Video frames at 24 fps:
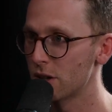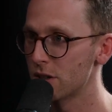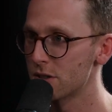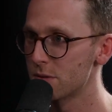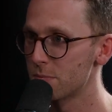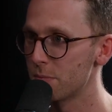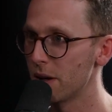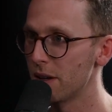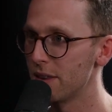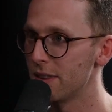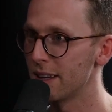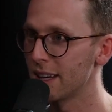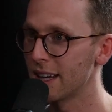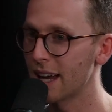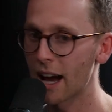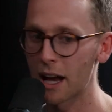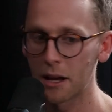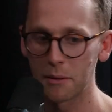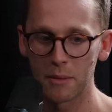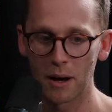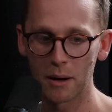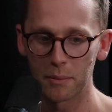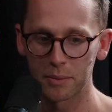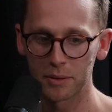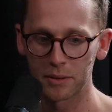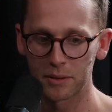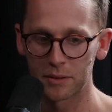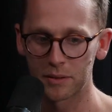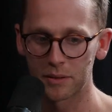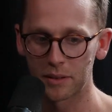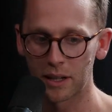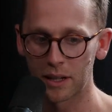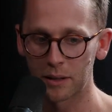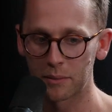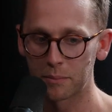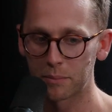to speed the game up
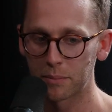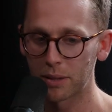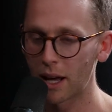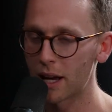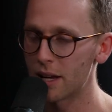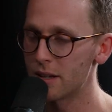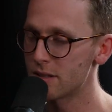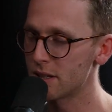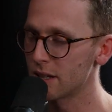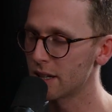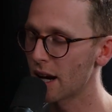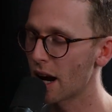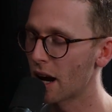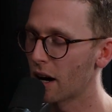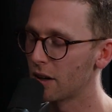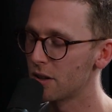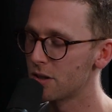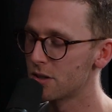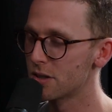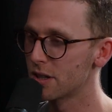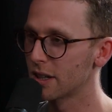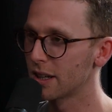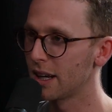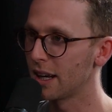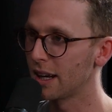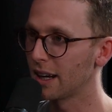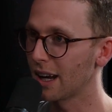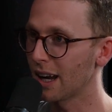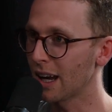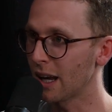and players encouraged to kick